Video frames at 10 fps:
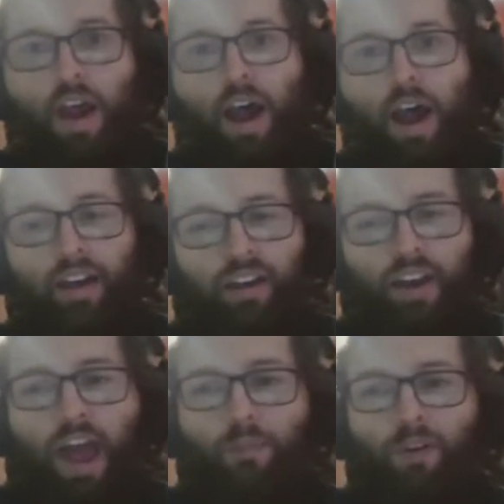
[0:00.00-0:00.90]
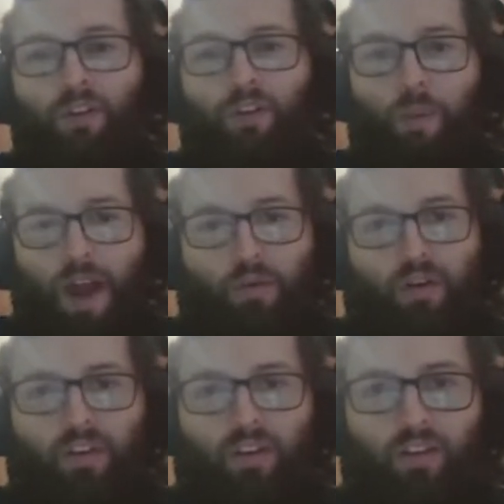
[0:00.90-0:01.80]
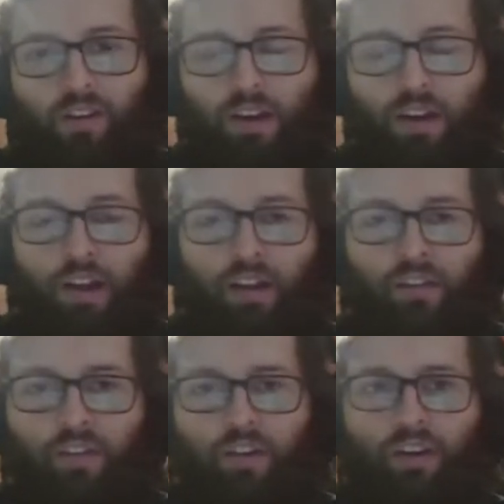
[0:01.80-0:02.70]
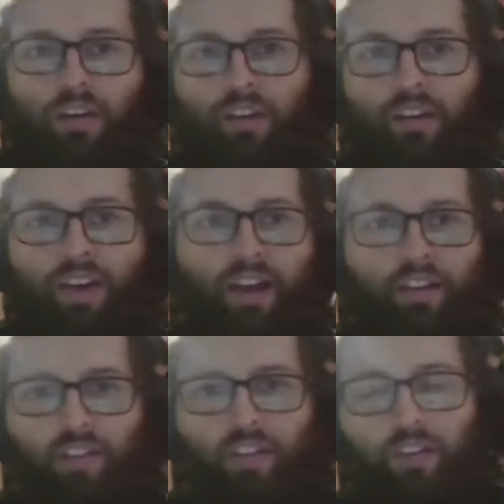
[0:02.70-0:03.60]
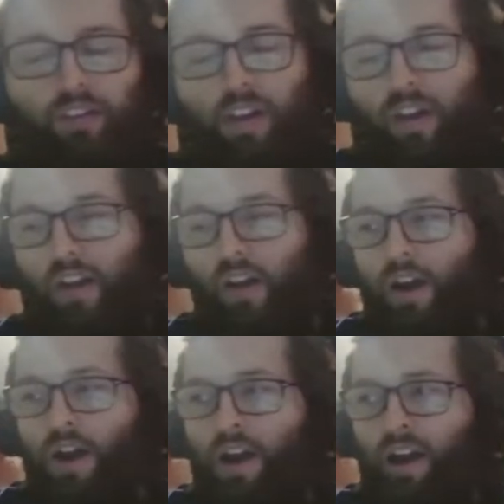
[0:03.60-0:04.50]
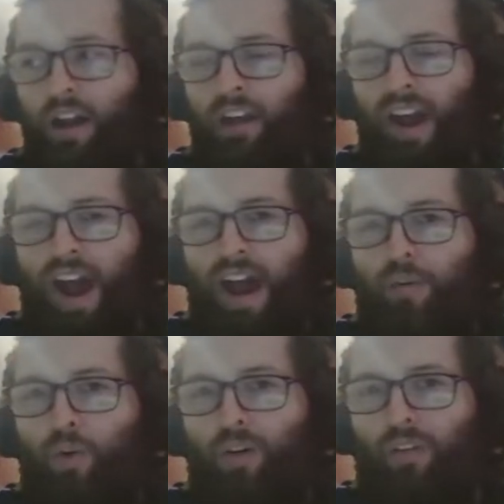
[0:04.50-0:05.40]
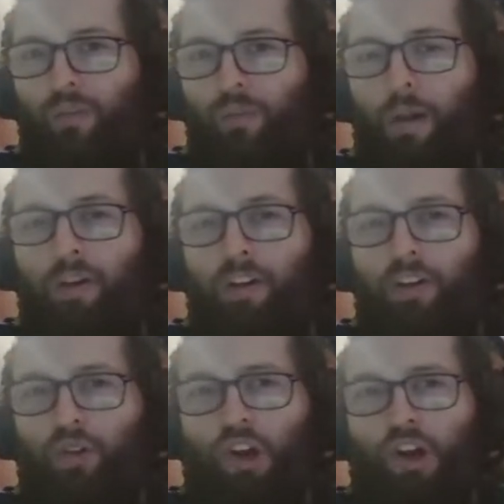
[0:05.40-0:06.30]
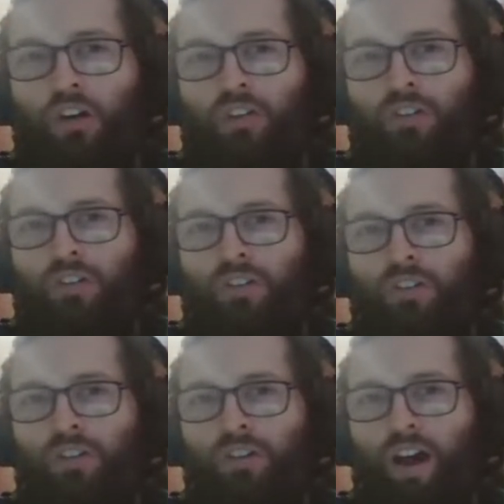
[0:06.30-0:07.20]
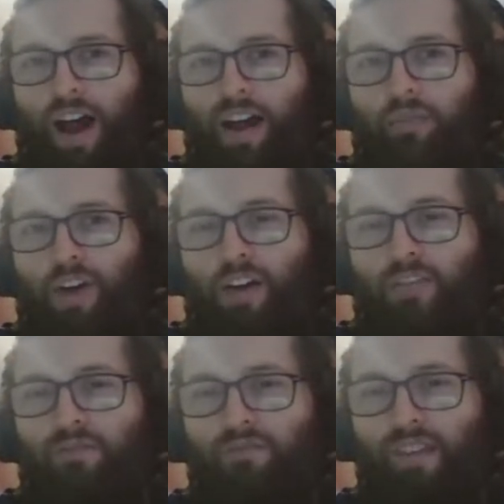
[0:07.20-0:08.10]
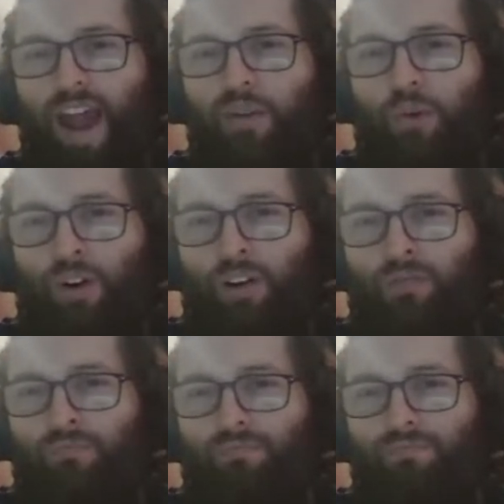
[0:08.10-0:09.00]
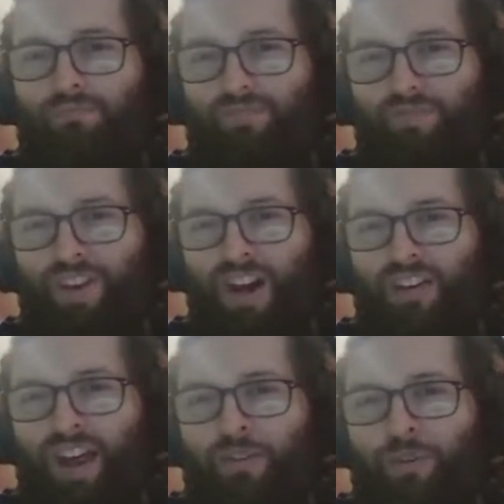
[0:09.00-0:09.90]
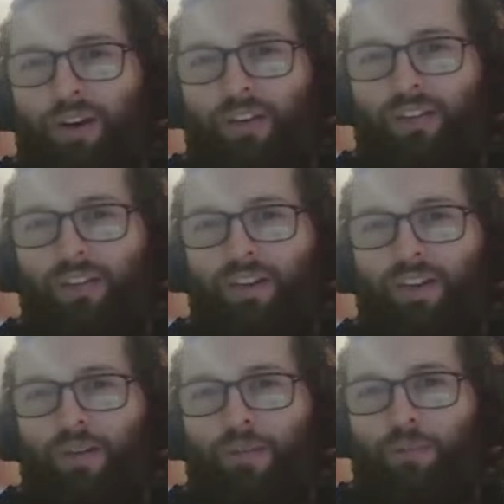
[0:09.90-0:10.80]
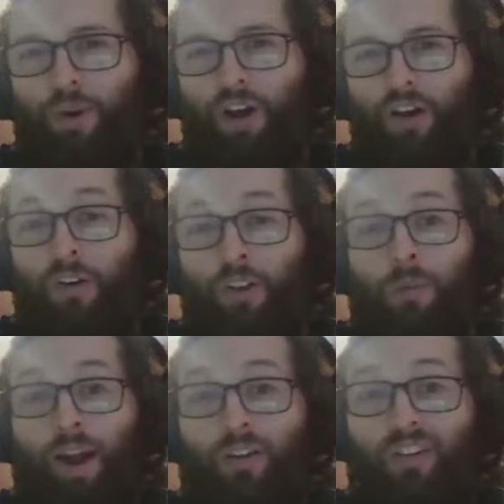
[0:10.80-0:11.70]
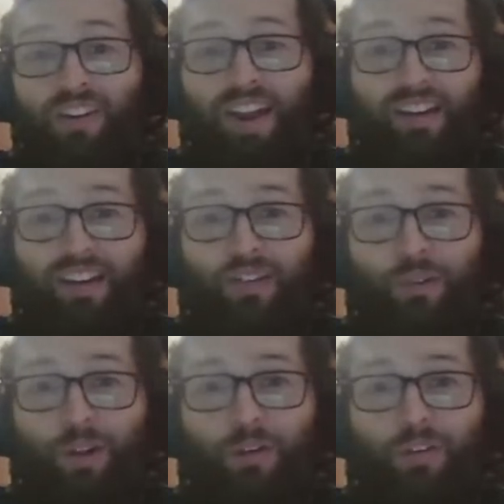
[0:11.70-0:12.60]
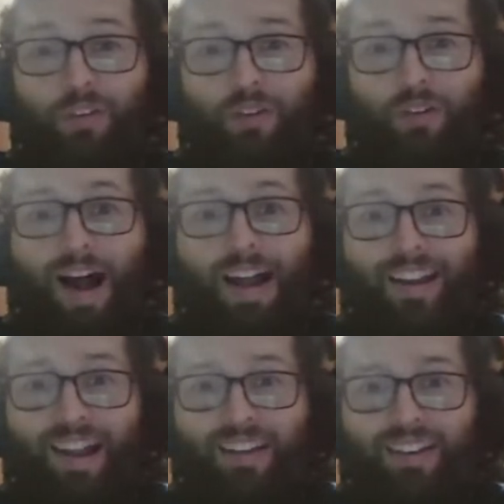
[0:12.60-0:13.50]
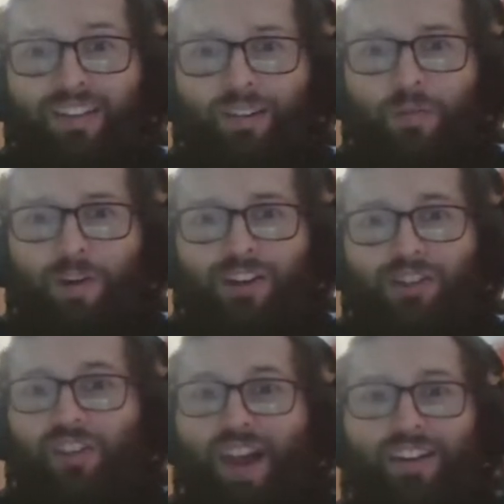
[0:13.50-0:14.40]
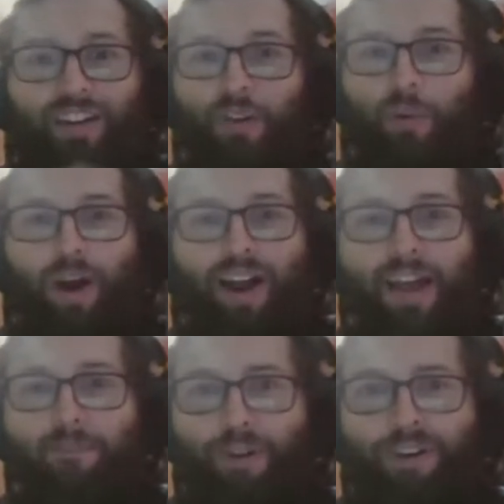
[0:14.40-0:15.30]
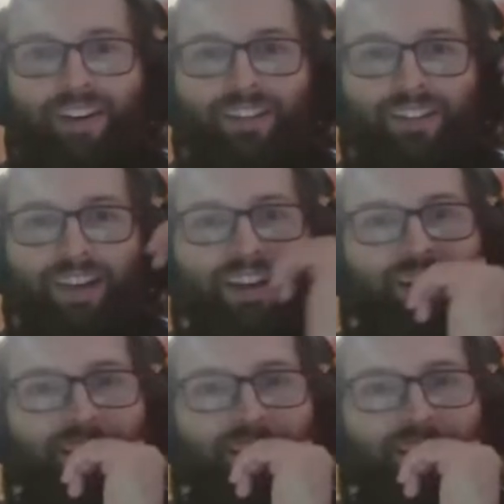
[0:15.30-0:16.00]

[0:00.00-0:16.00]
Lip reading: I did happen to pirate it and see it in the ICs. And I was maybe too young. I found that one not that great. But on the marathon I did 2 years ago, I liked it so much. So I don't know what happened. It's like